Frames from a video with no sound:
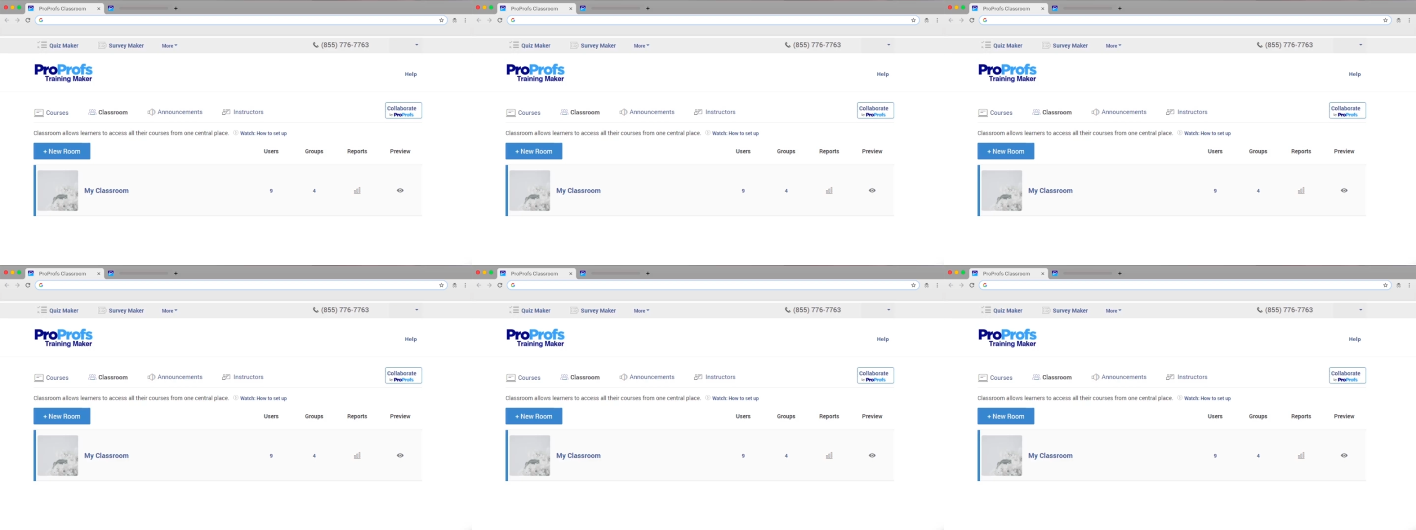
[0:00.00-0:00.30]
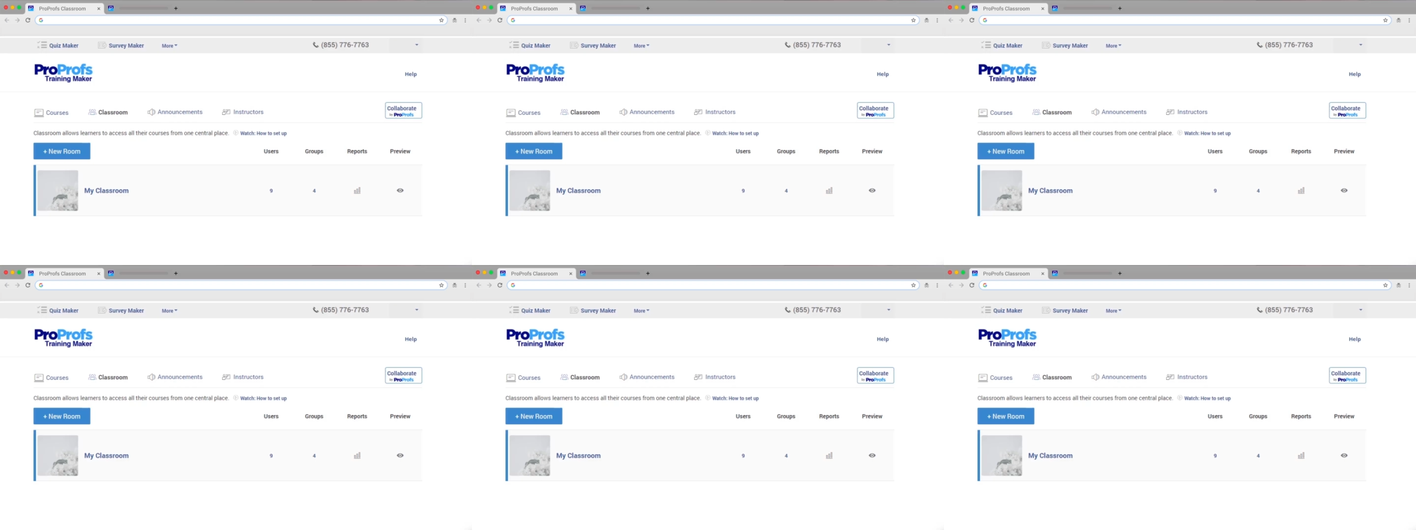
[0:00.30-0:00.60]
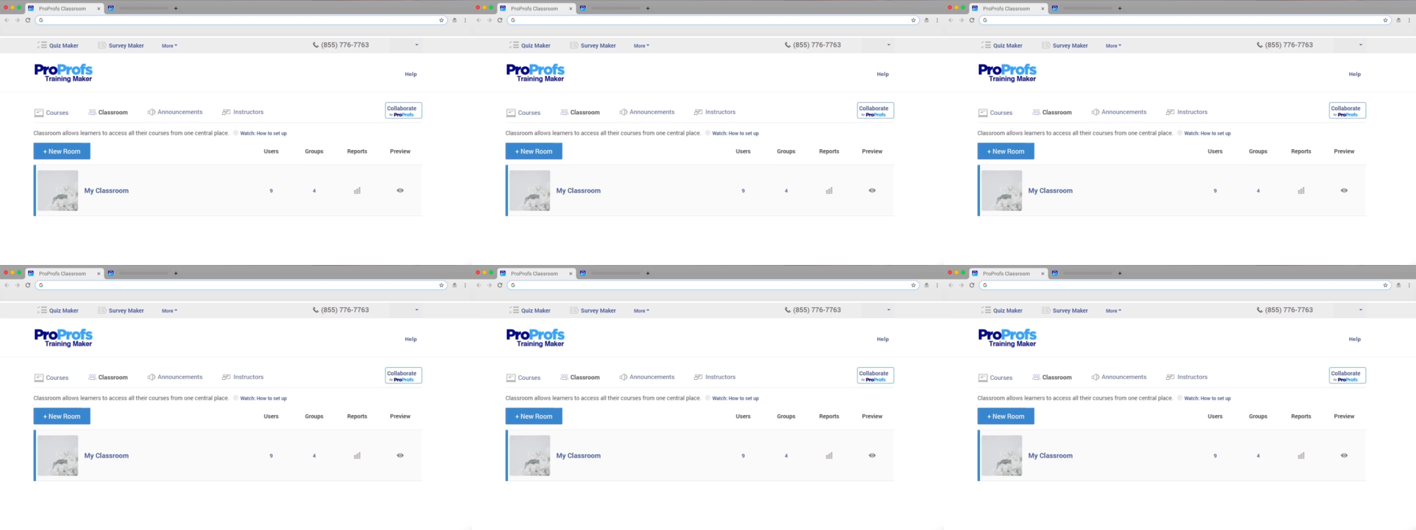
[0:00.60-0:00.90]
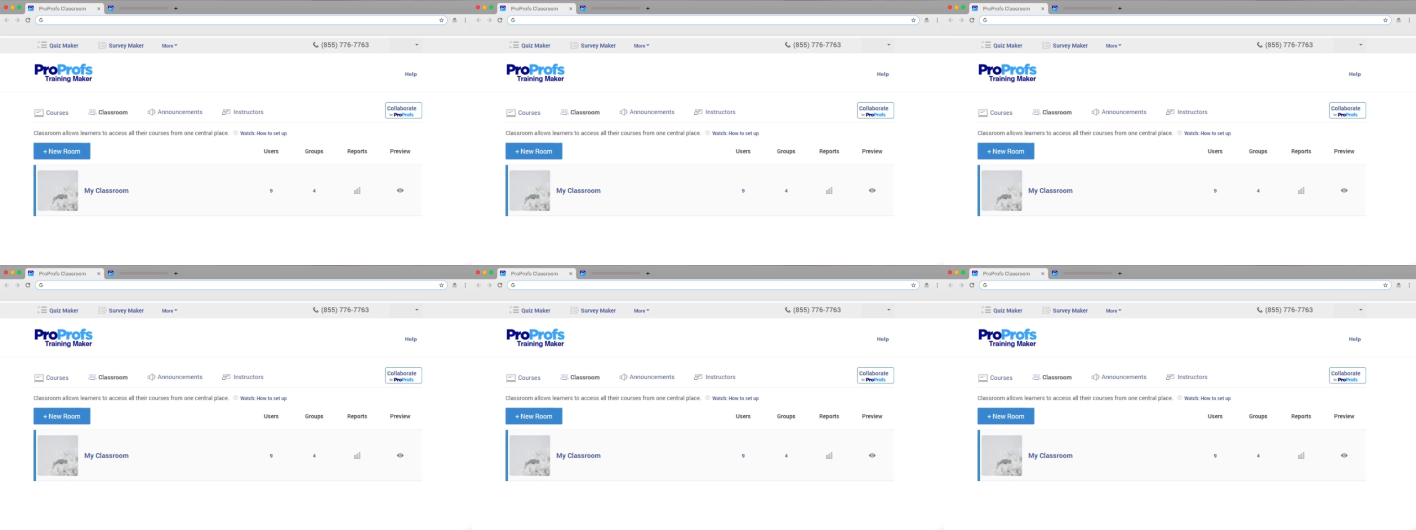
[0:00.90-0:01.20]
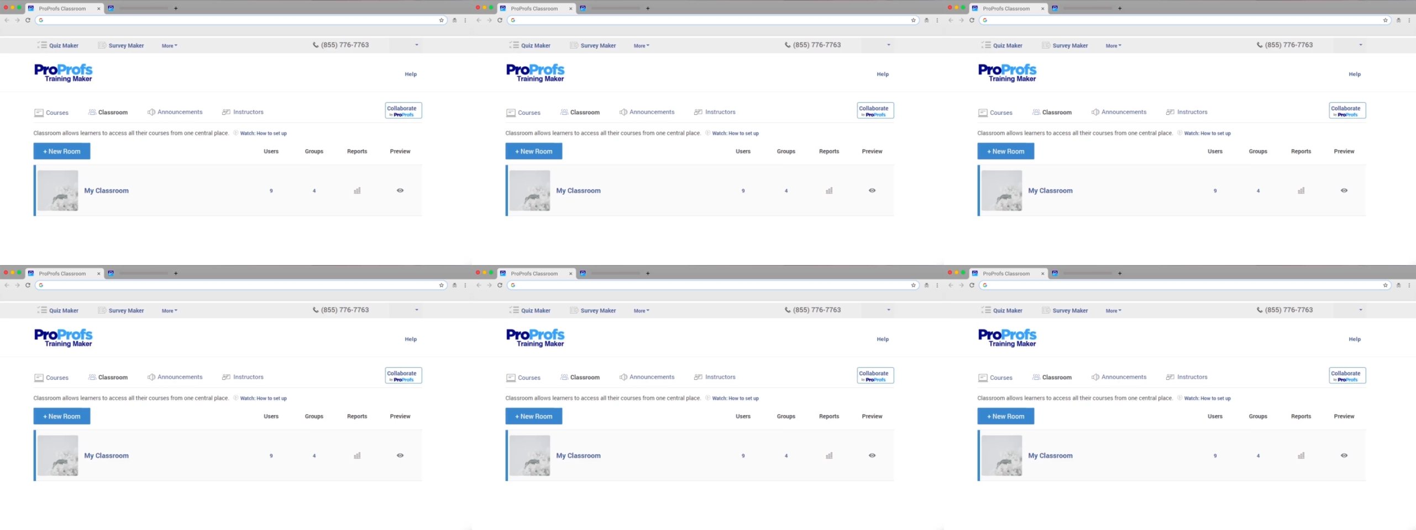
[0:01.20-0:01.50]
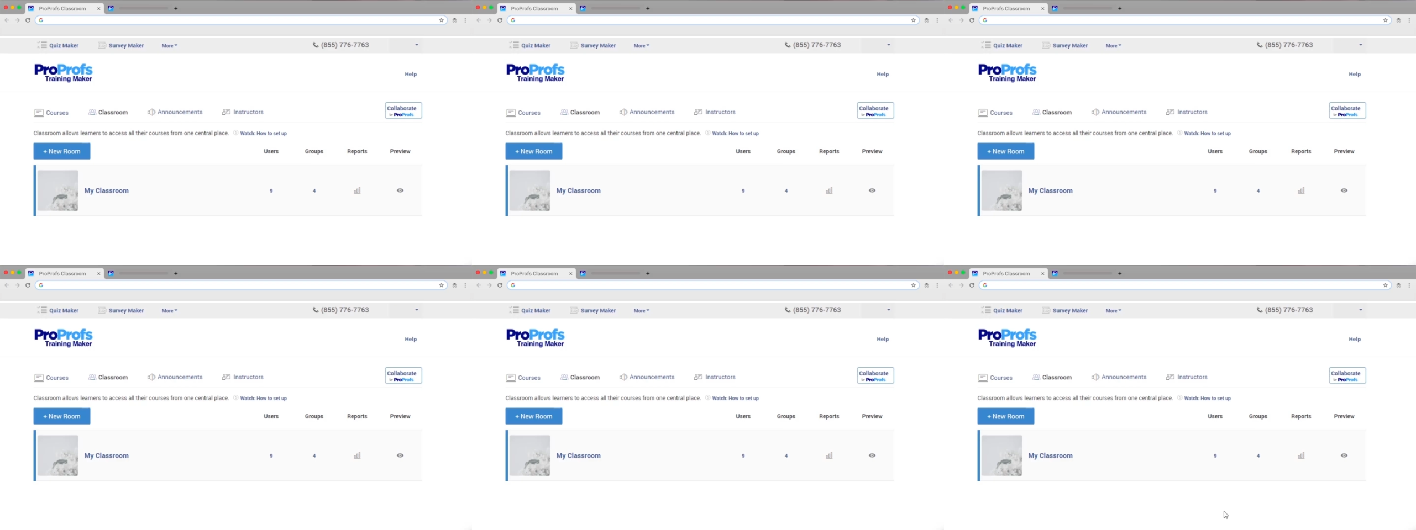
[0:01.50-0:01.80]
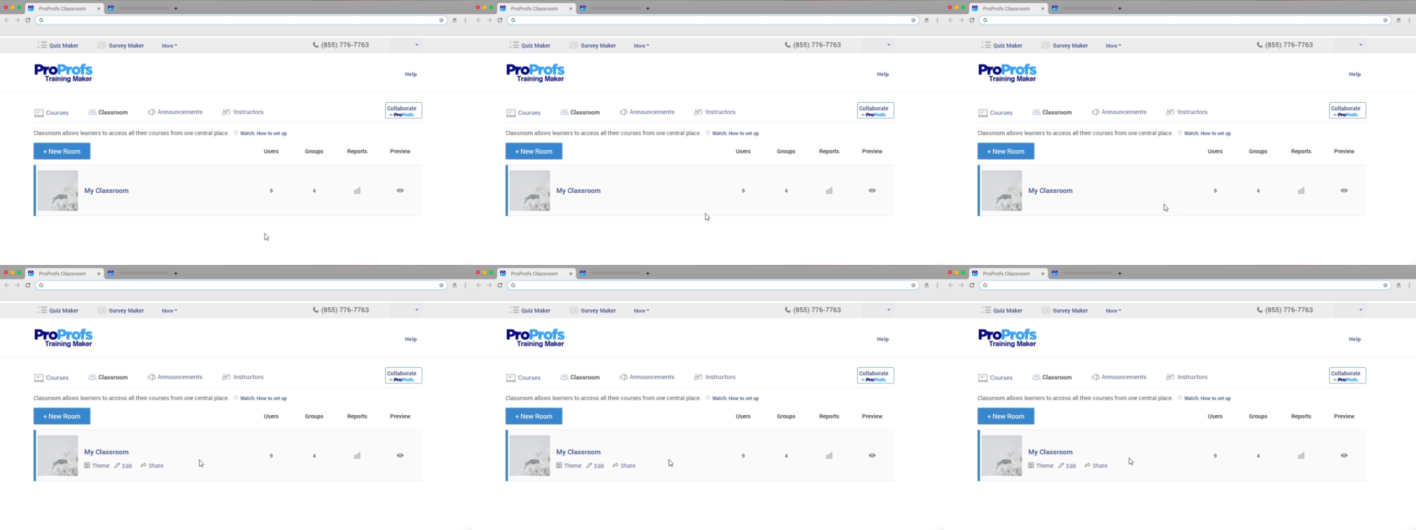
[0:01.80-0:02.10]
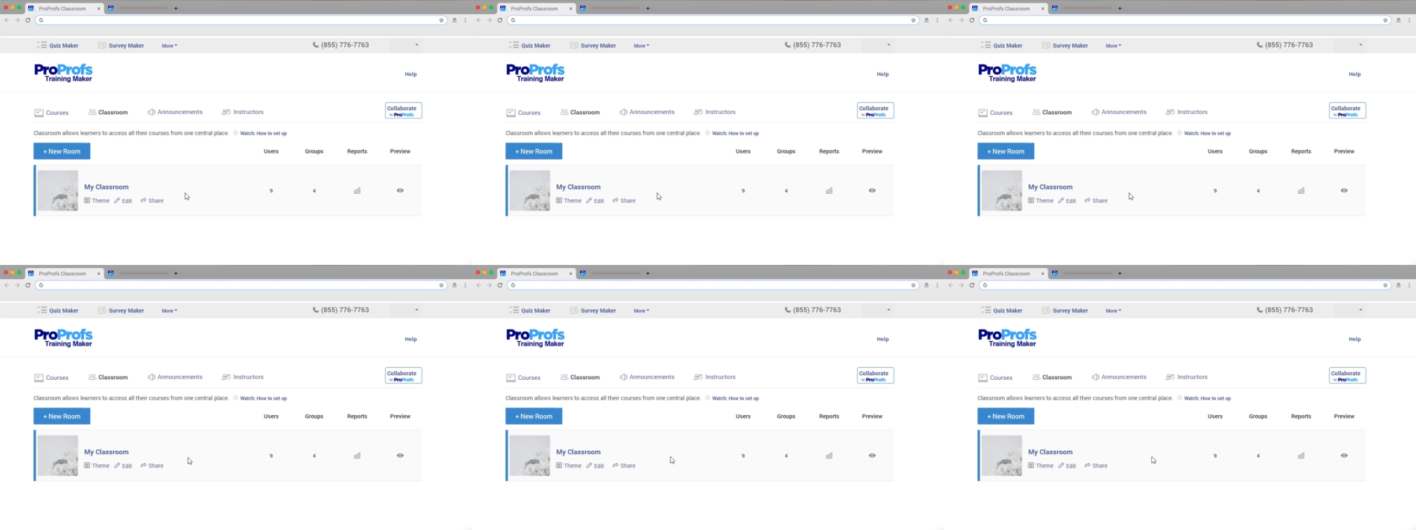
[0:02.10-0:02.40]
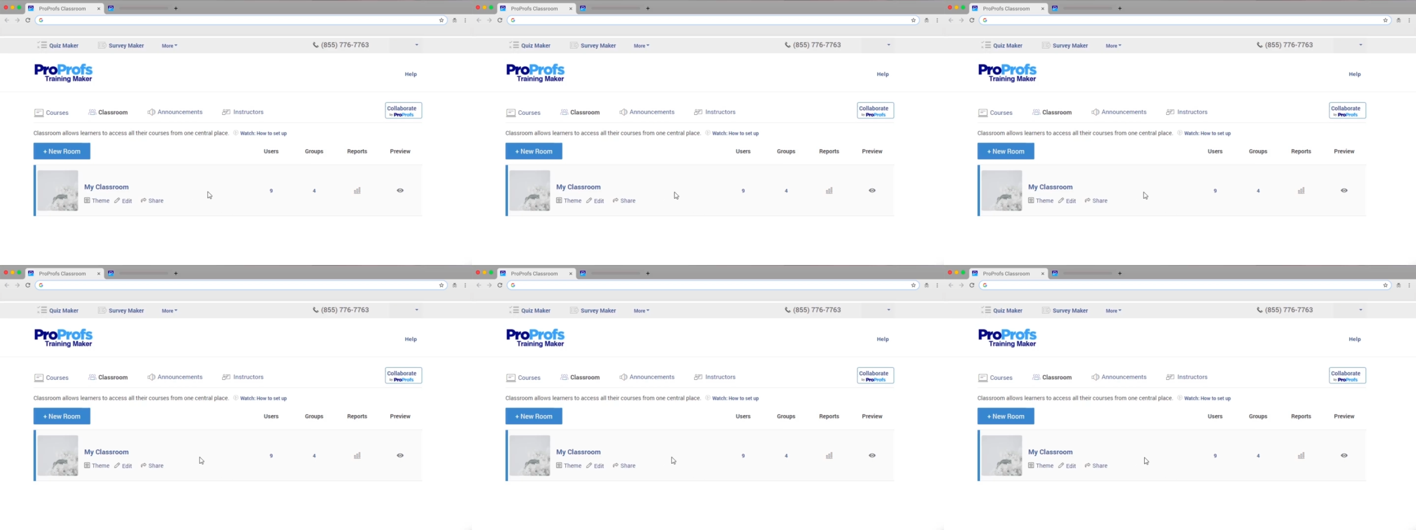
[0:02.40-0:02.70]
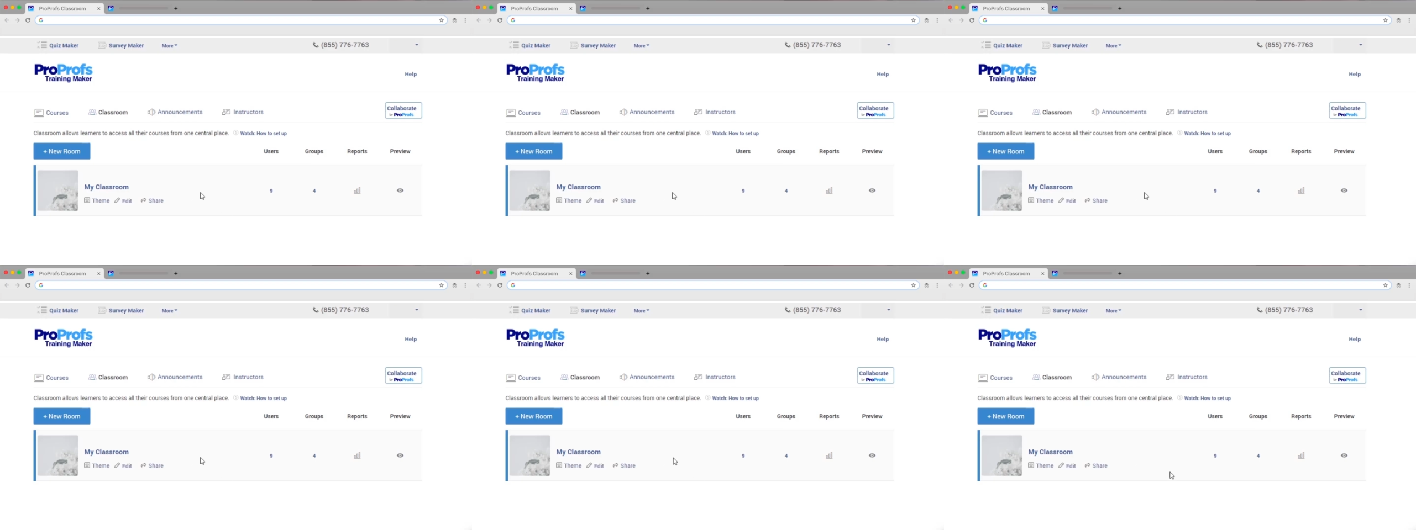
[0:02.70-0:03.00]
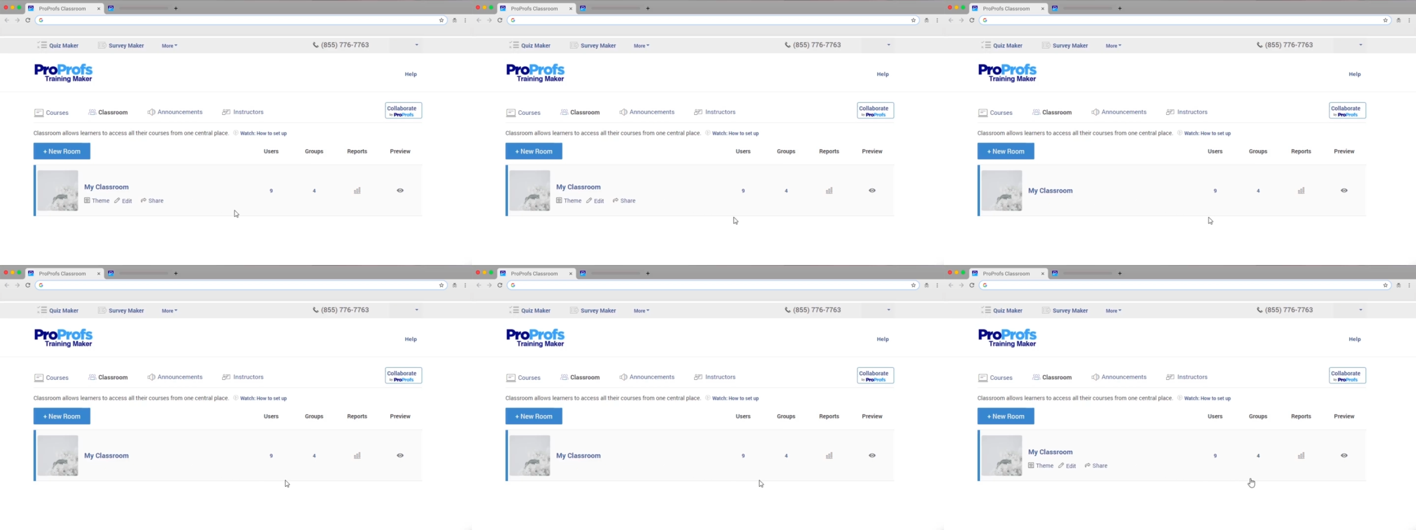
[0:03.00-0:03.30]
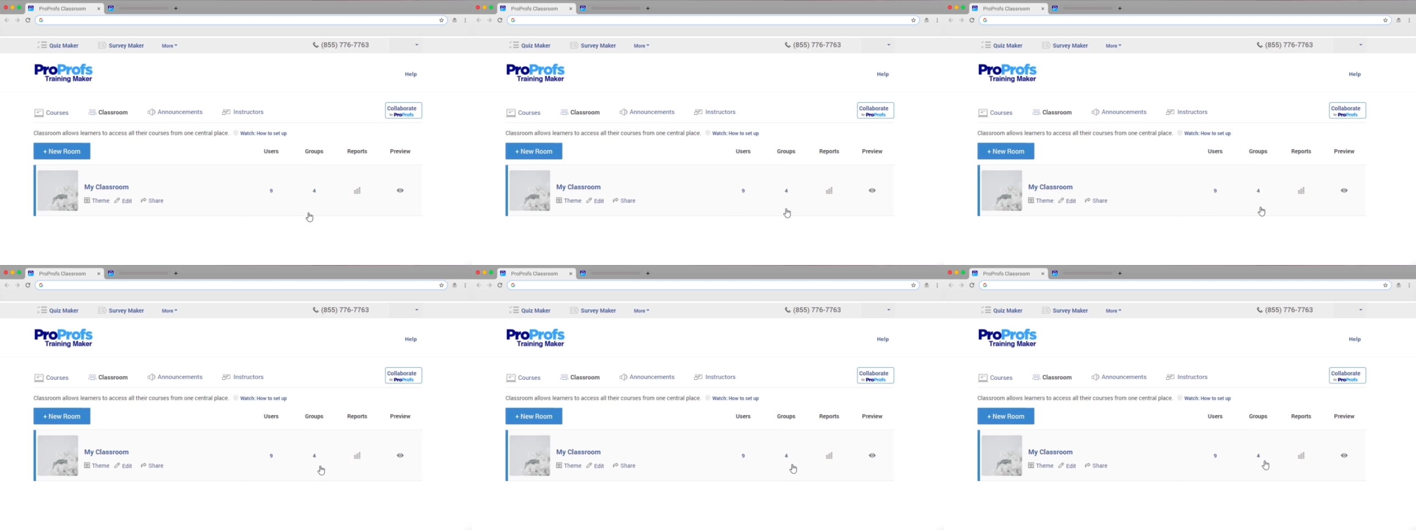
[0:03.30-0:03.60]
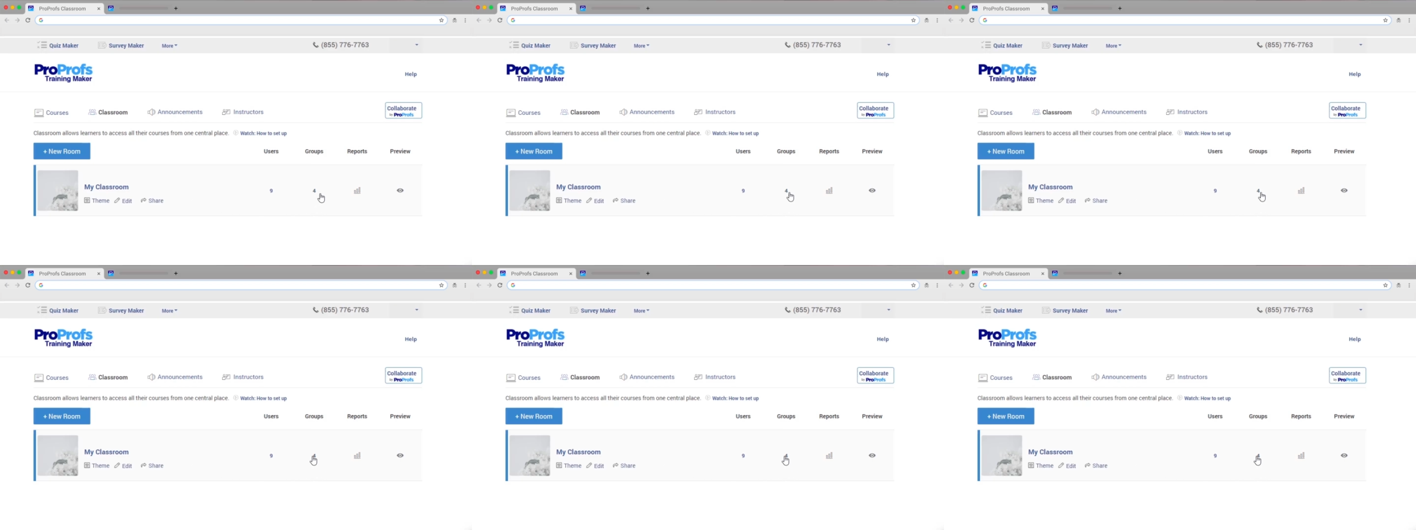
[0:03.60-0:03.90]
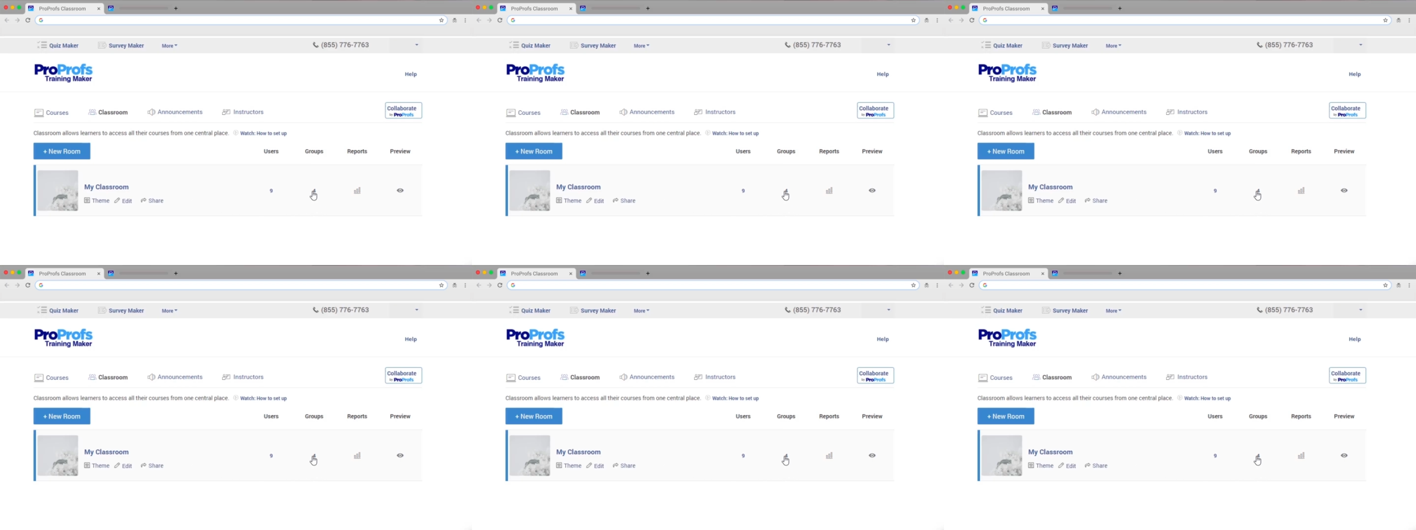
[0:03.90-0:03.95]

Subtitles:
Nobody's mouth can be seen.